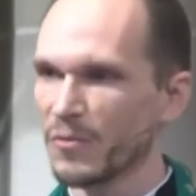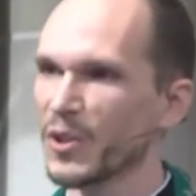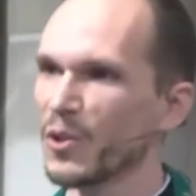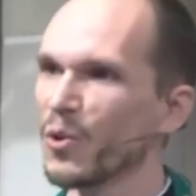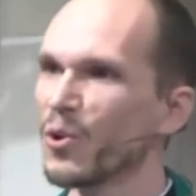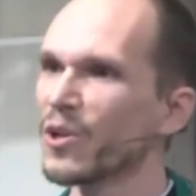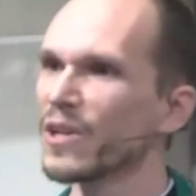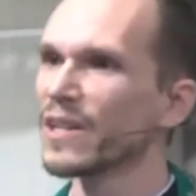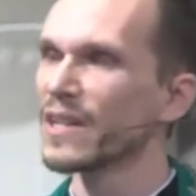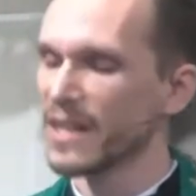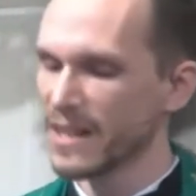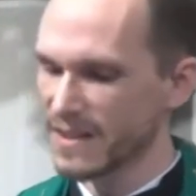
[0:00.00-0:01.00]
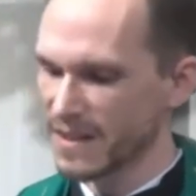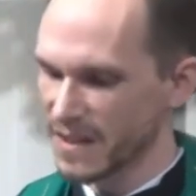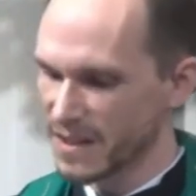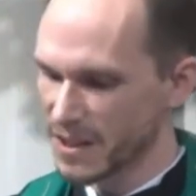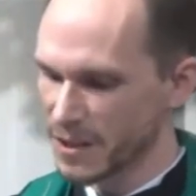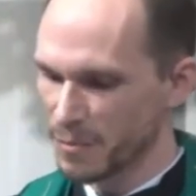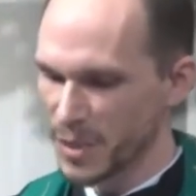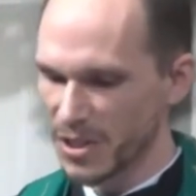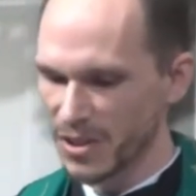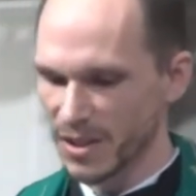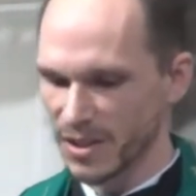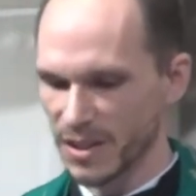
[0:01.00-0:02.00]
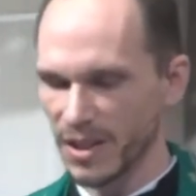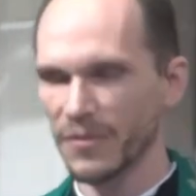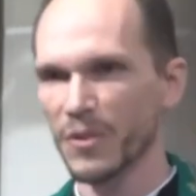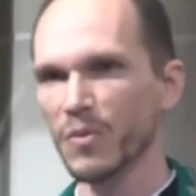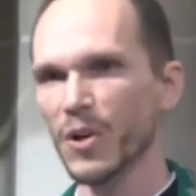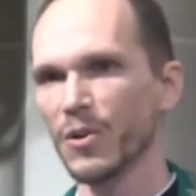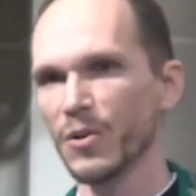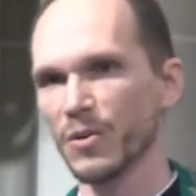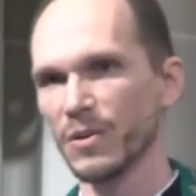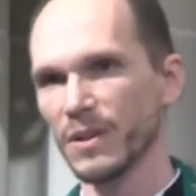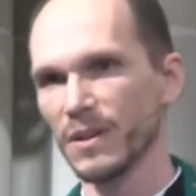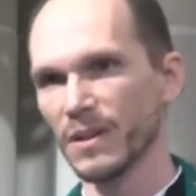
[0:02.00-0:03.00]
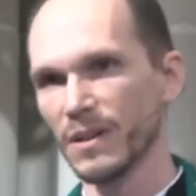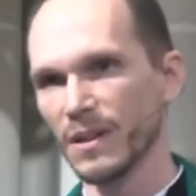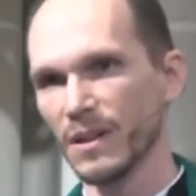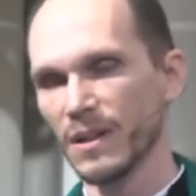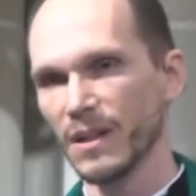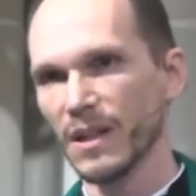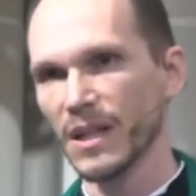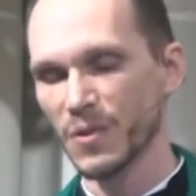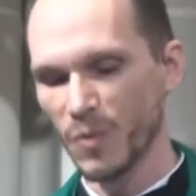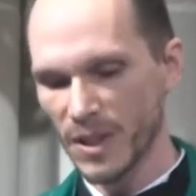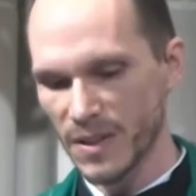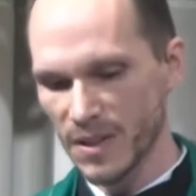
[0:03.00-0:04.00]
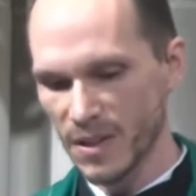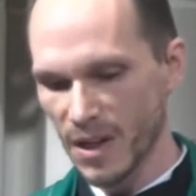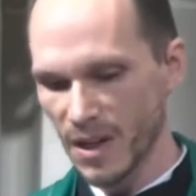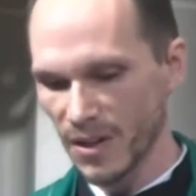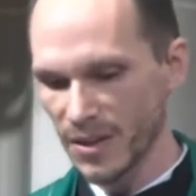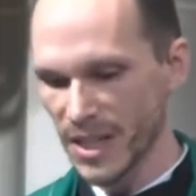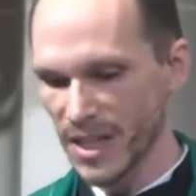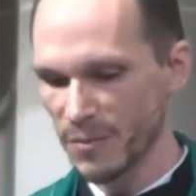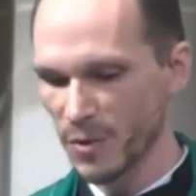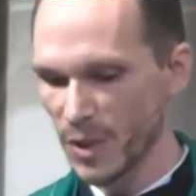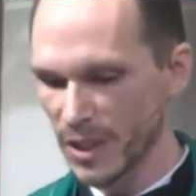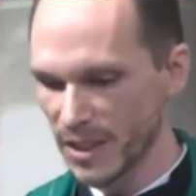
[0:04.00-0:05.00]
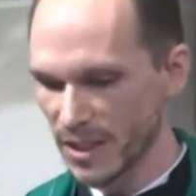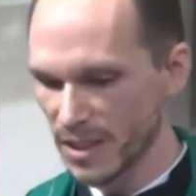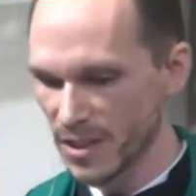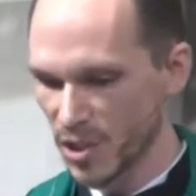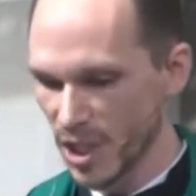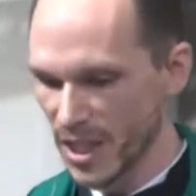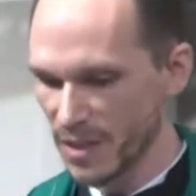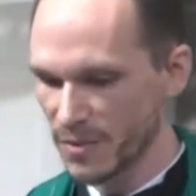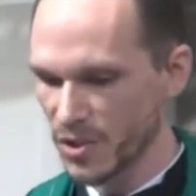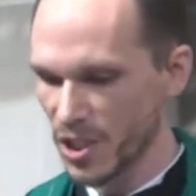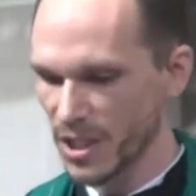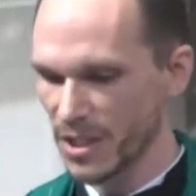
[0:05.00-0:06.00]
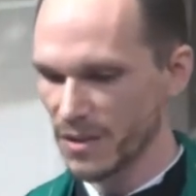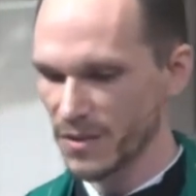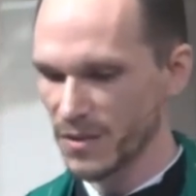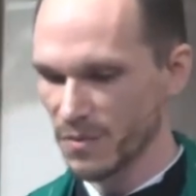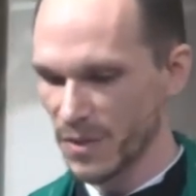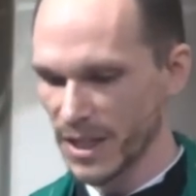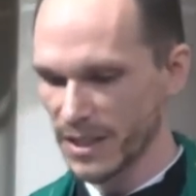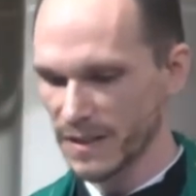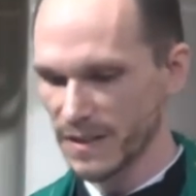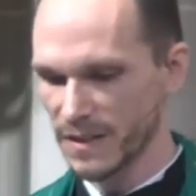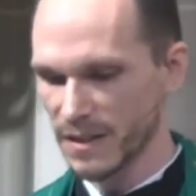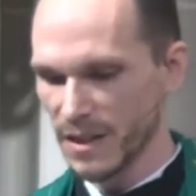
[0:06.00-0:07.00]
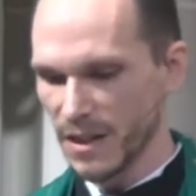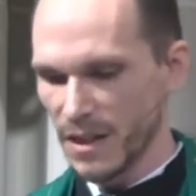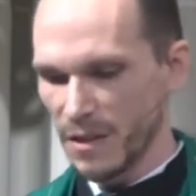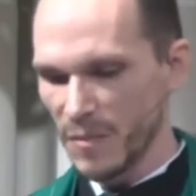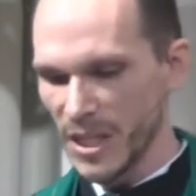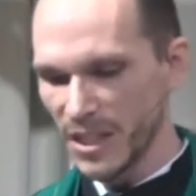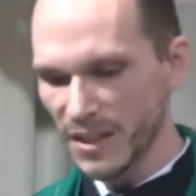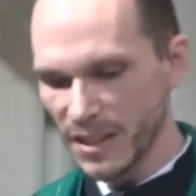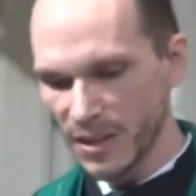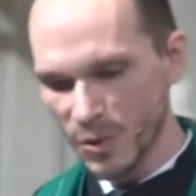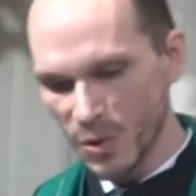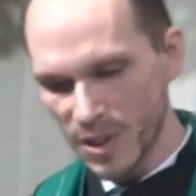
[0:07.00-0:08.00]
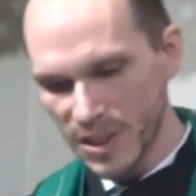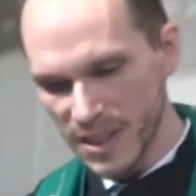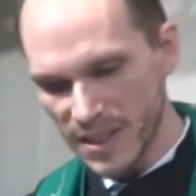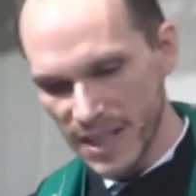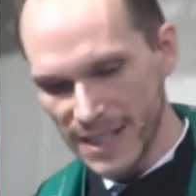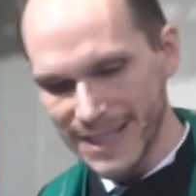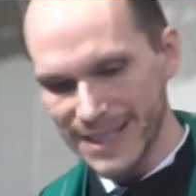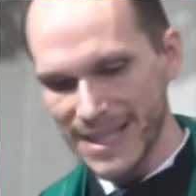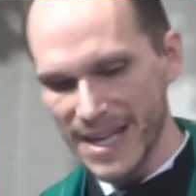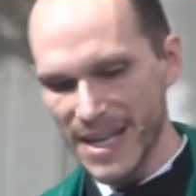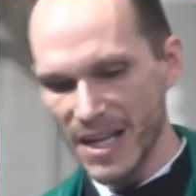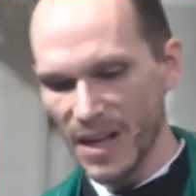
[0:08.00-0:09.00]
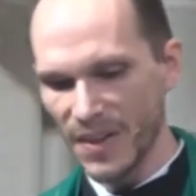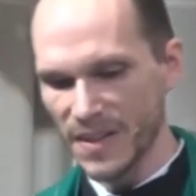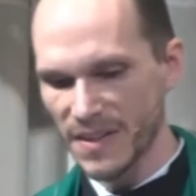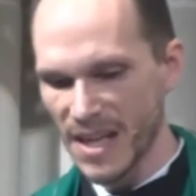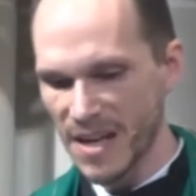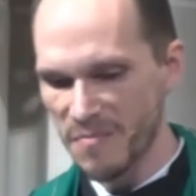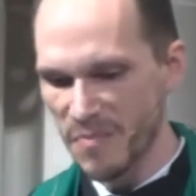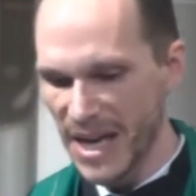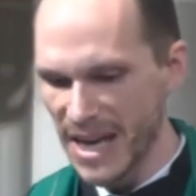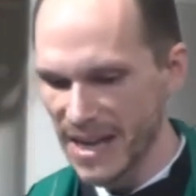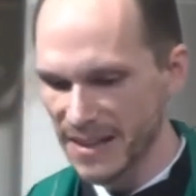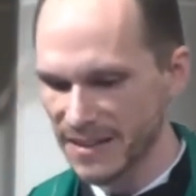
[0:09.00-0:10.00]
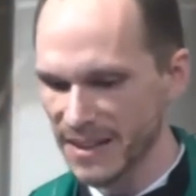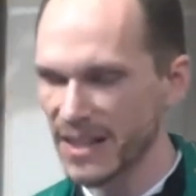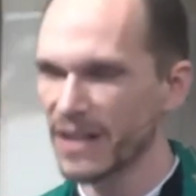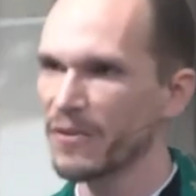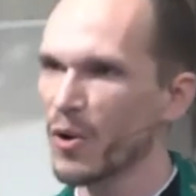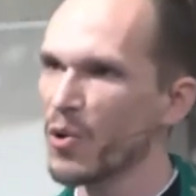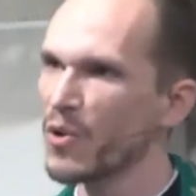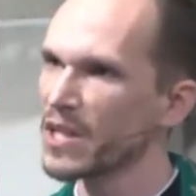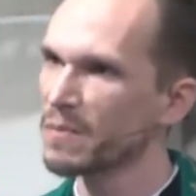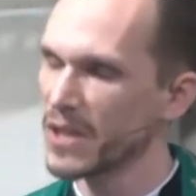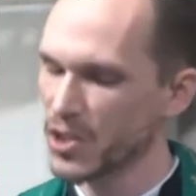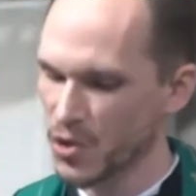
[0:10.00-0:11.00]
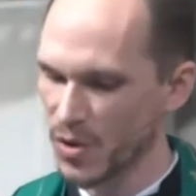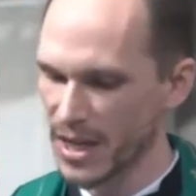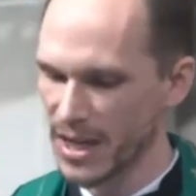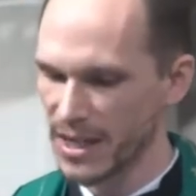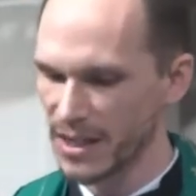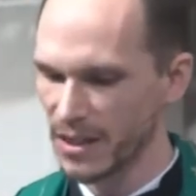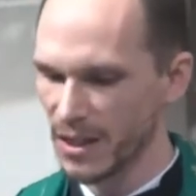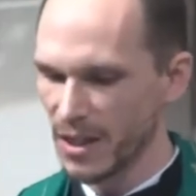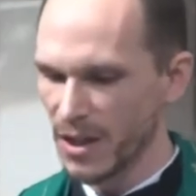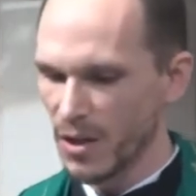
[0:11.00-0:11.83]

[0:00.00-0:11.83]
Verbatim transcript: For the Lord is the spirit of the road as one scholar named Willie James Jennings writes, meaning that the Lord does not stay on the same paths that have always been tread